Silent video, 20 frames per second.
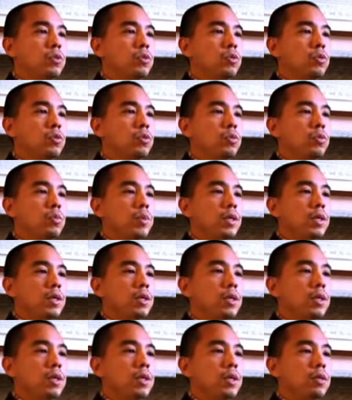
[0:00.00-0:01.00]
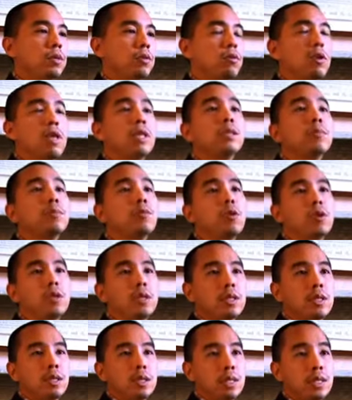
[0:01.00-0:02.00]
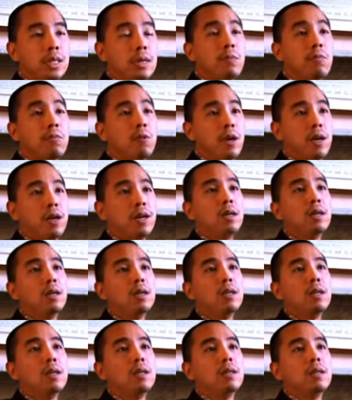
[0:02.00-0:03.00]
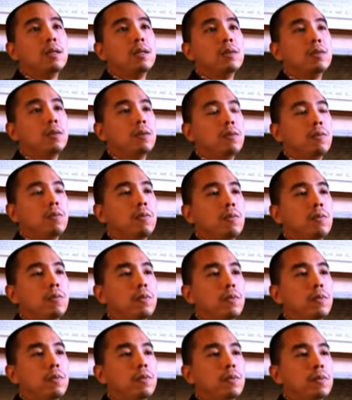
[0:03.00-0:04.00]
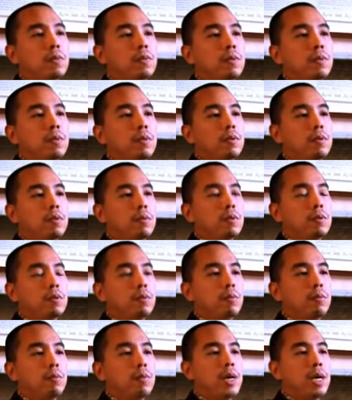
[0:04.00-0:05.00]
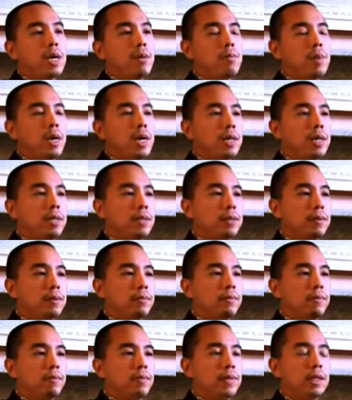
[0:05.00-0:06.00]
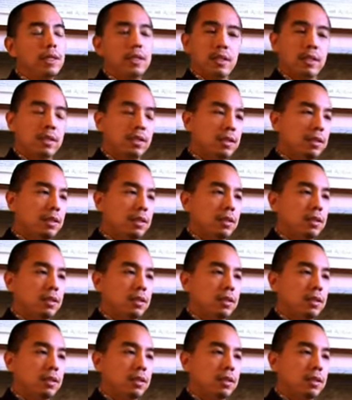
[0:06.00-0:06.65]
to be transport somewhere, you know, by it